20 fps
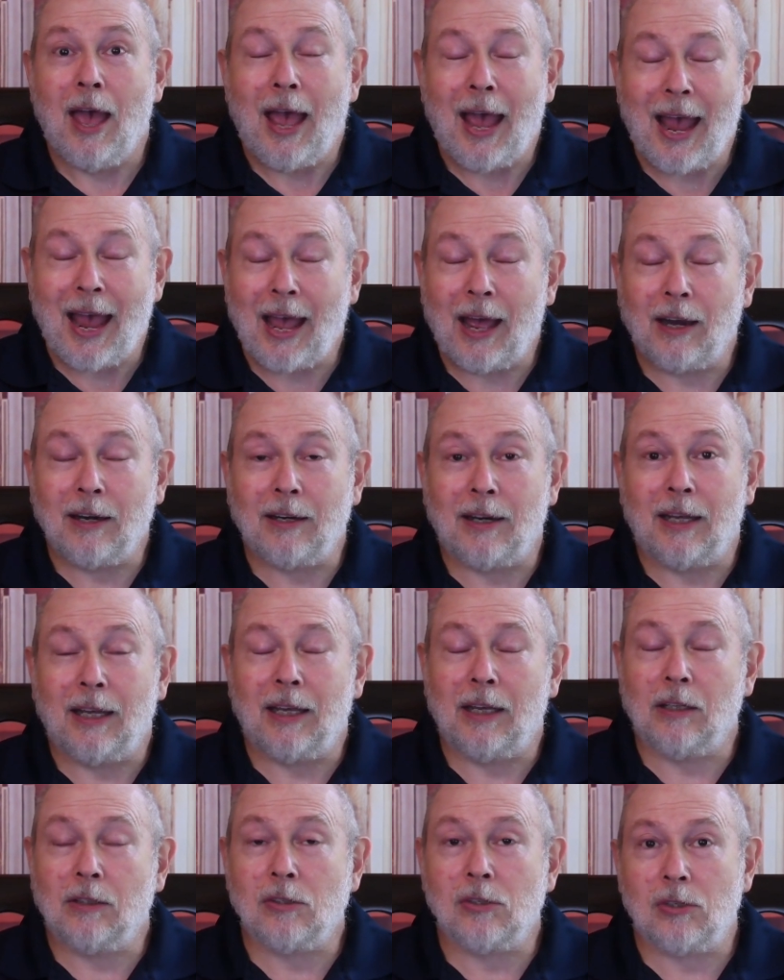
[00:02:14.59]
And
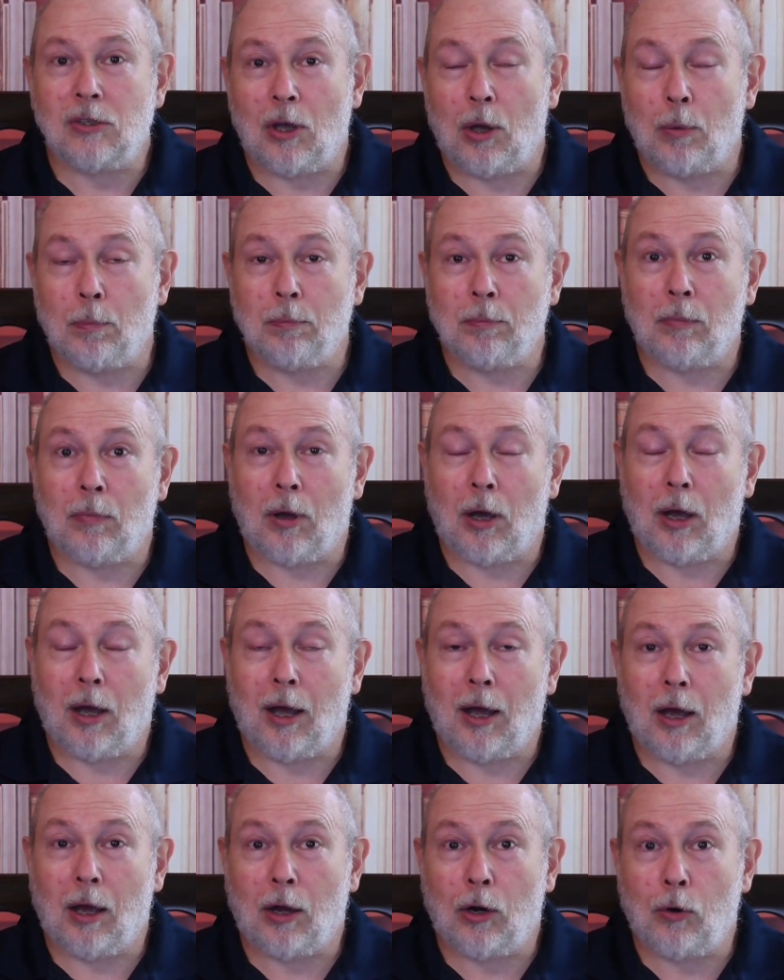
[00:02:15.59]
in some
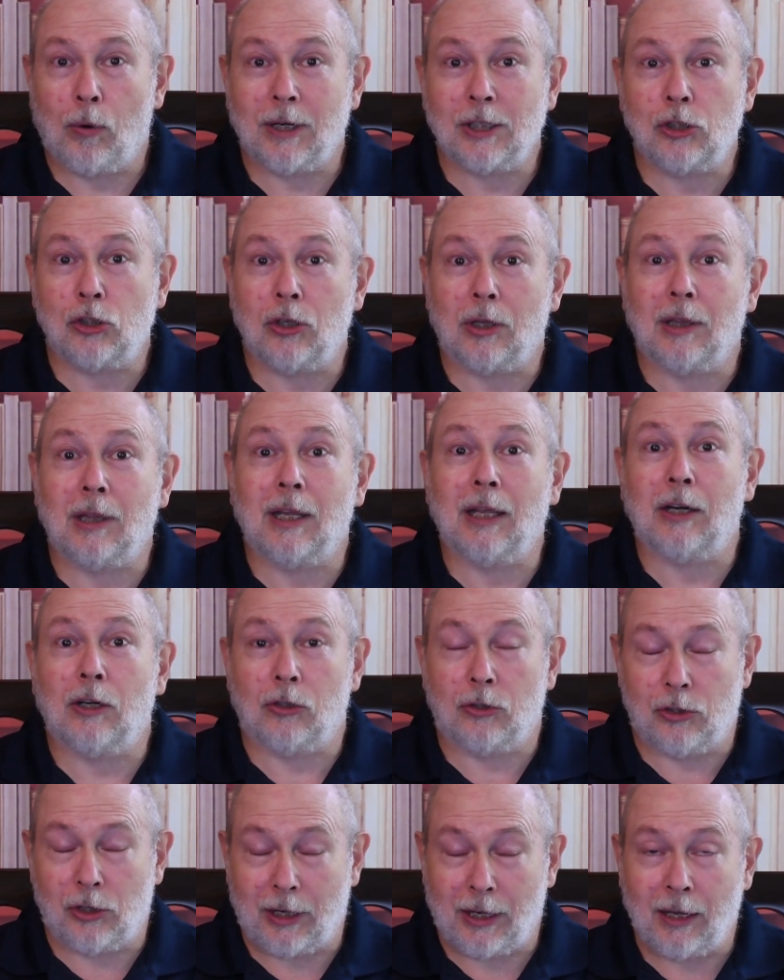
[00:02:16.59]
uh, Christian
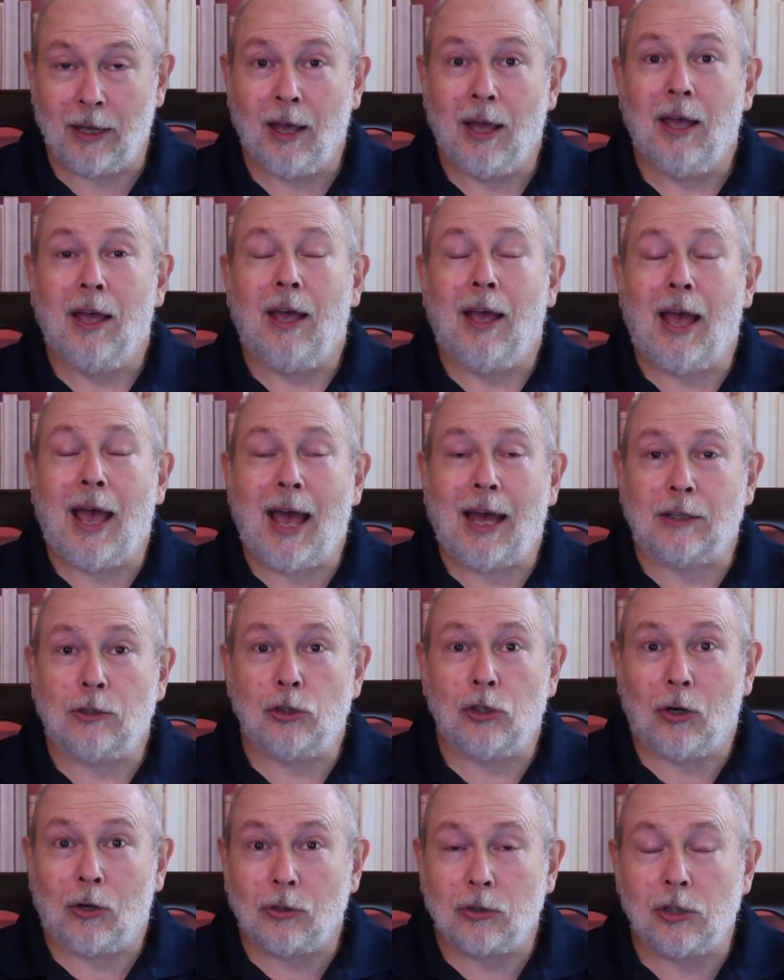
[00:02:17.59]
liturgy, at
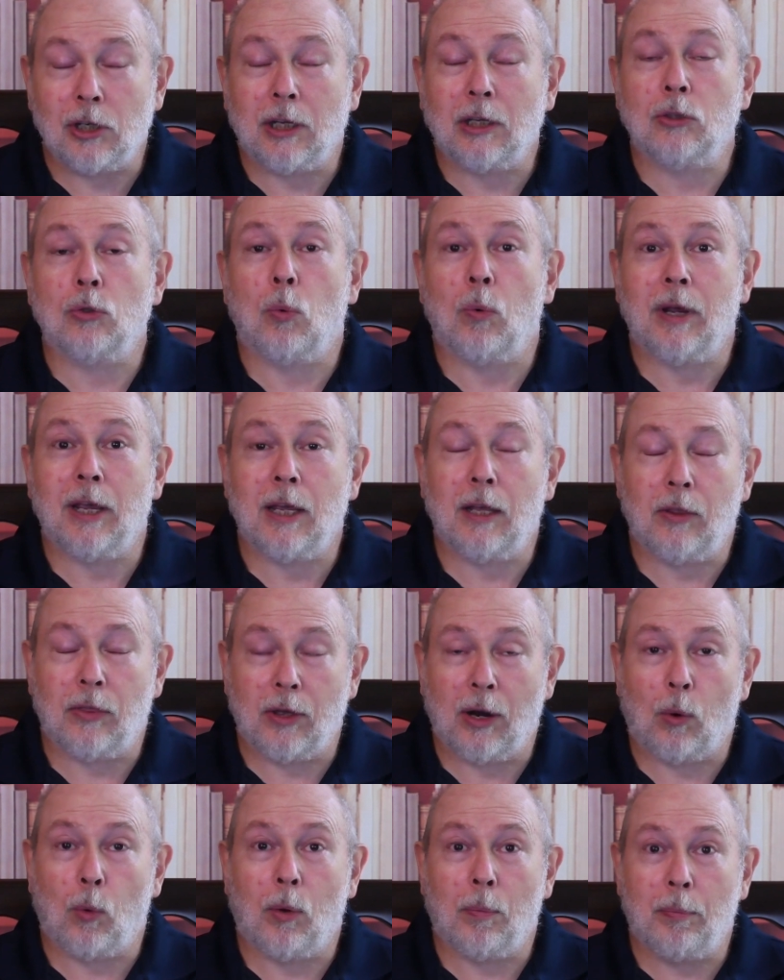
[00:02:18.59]
church each week,
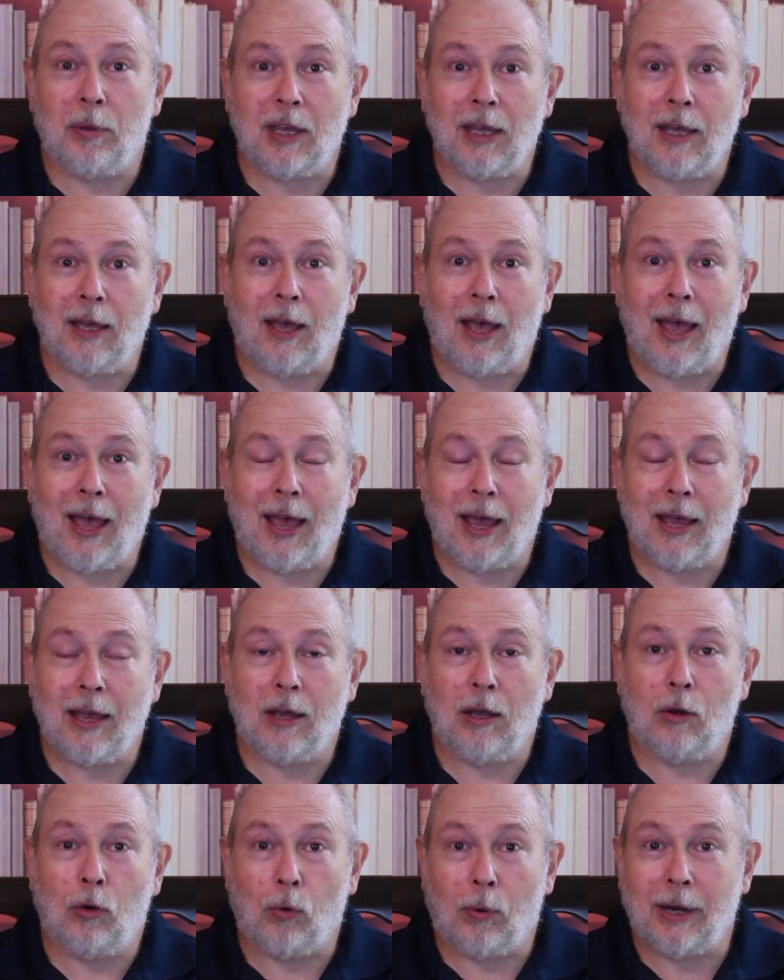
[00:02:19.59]
there will be
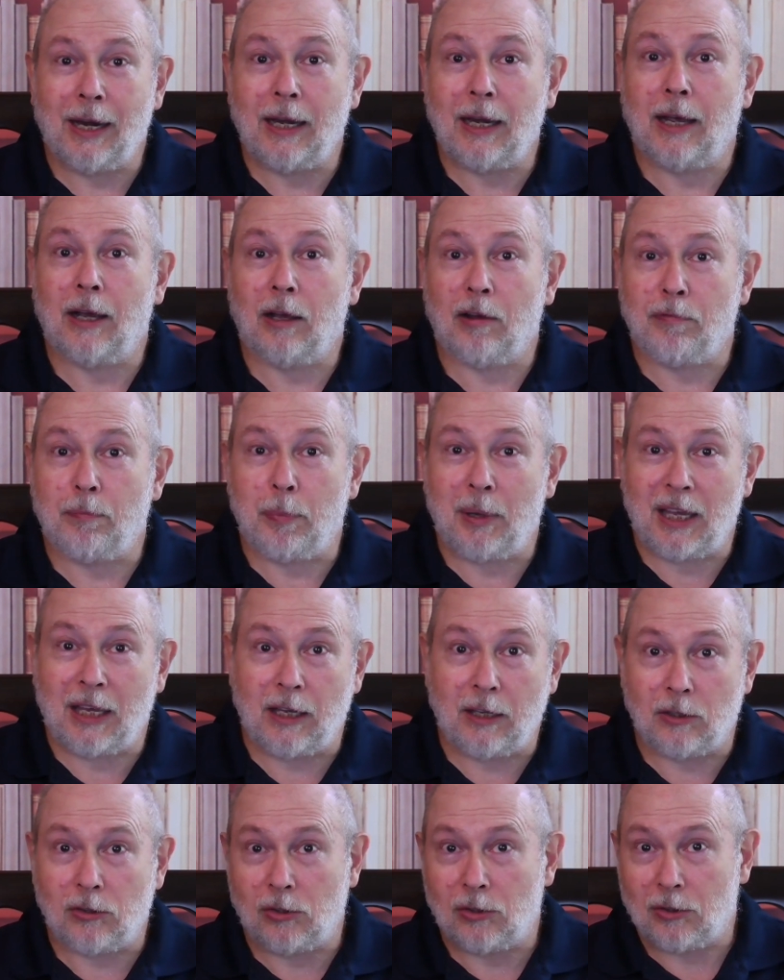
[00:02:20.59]
a greeting of
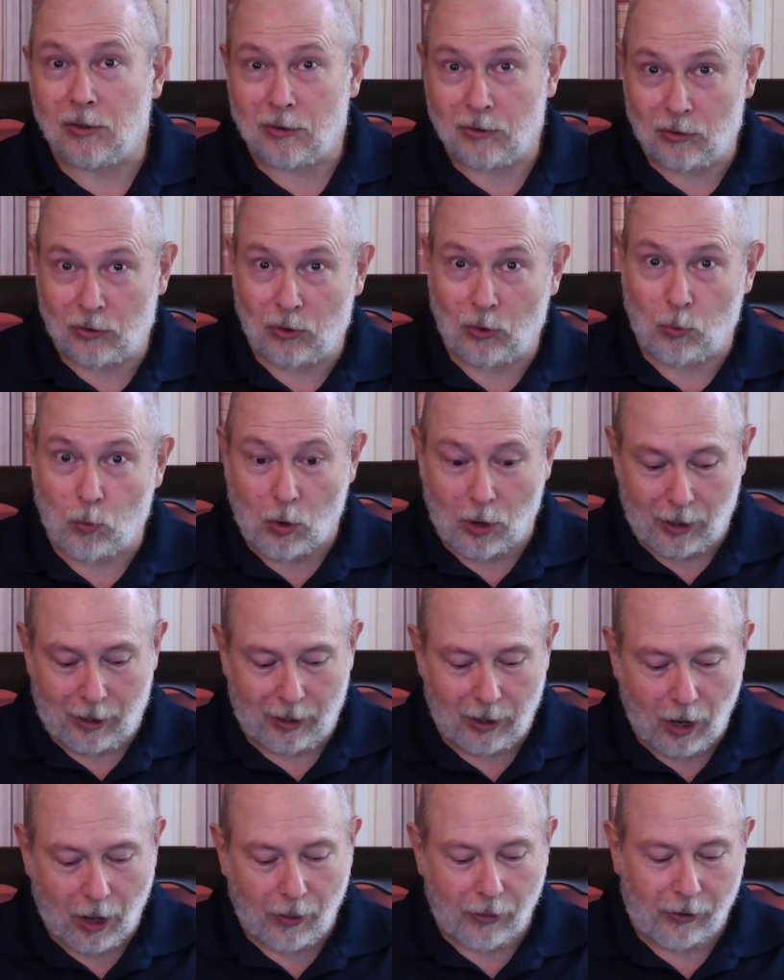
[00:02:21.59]
peace to one
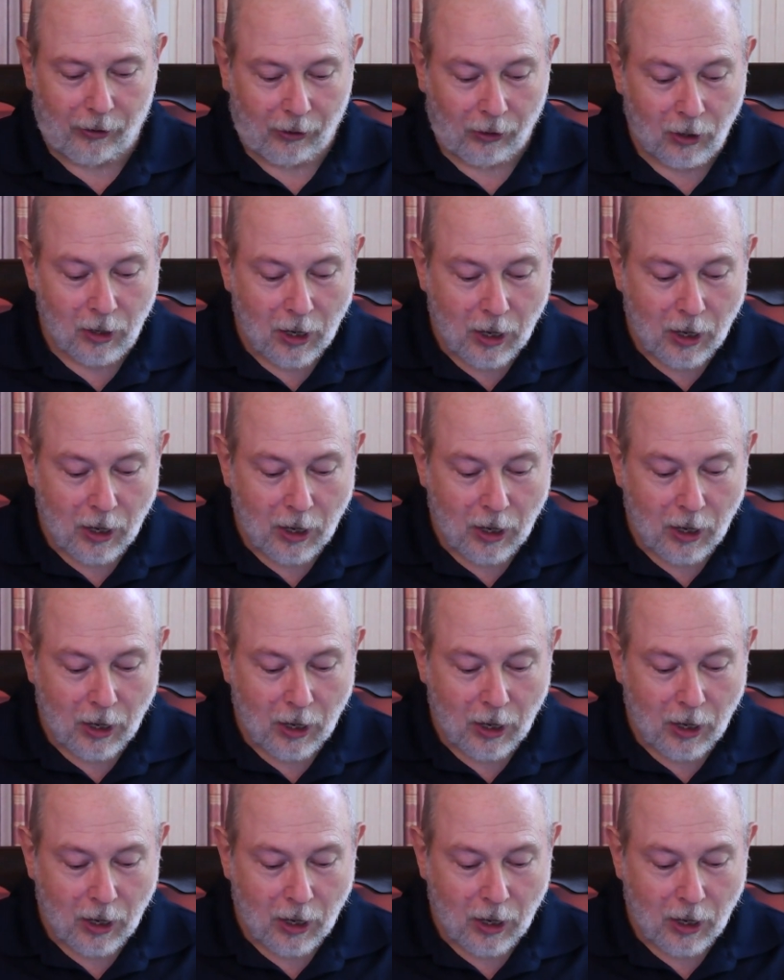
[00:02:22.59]
another.